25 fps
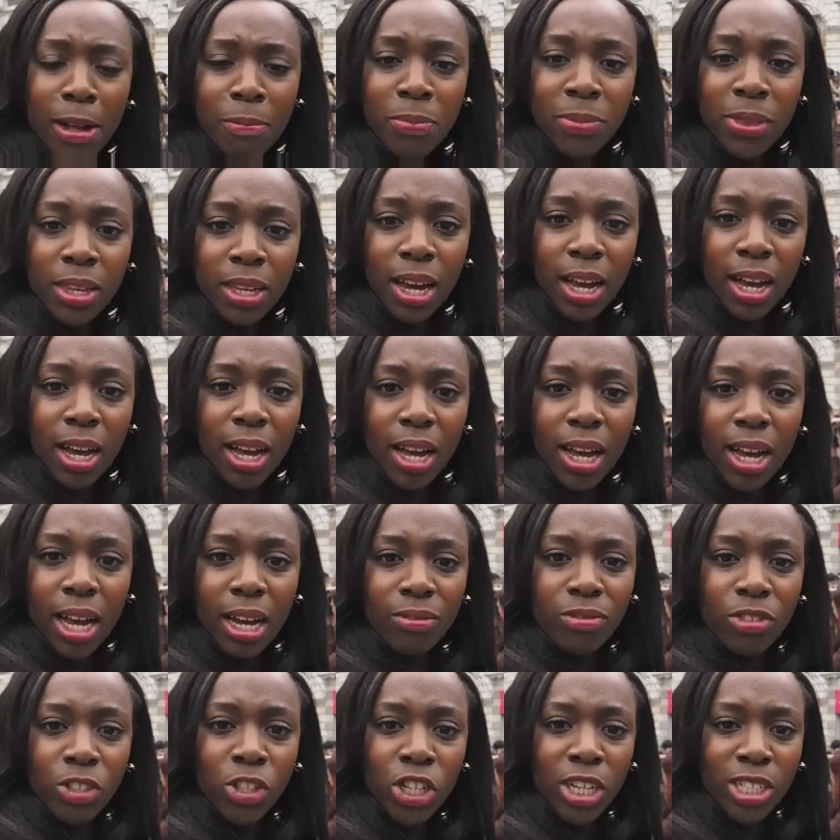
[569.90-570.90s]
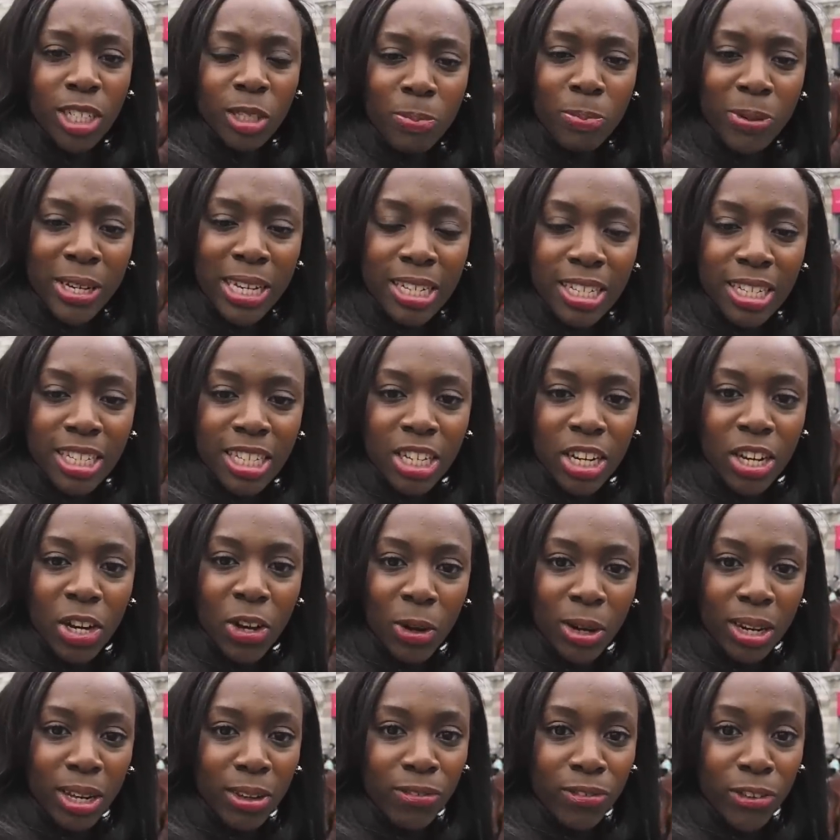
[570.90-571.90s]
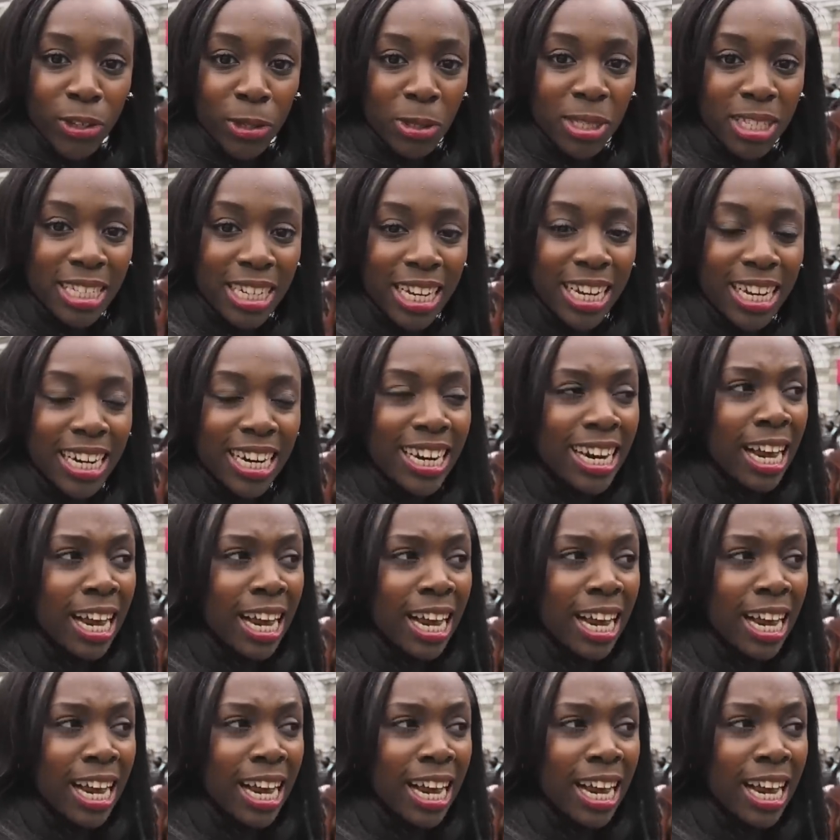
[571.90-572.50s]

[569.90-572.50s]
I've just been to Holly Fulton.